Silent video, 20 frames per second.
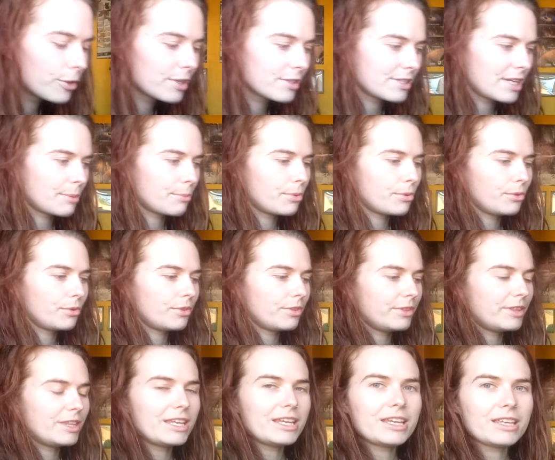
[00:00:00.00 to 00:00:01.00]
example,
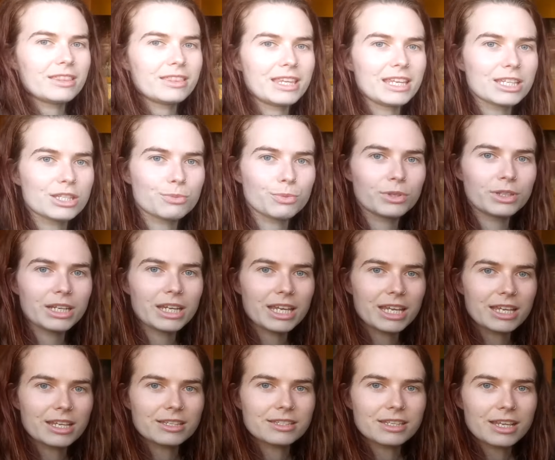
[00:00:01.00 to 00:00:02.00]
this one
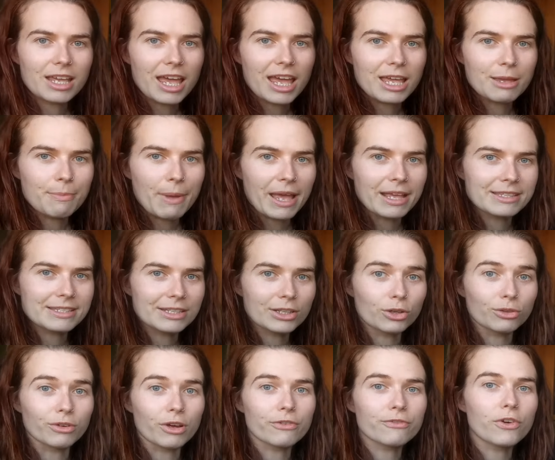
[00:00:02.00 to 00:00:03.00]
is a painting
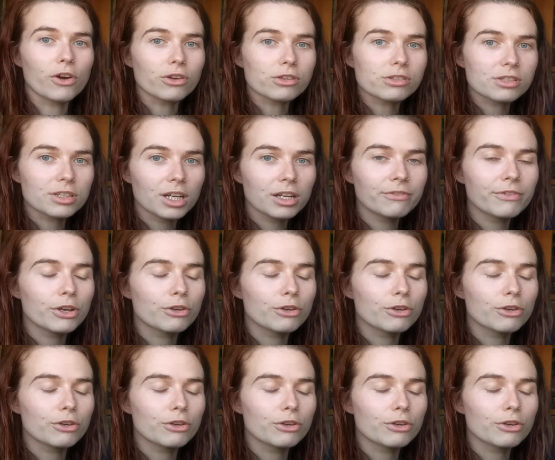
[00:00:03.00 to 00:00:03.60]
of a foxglove.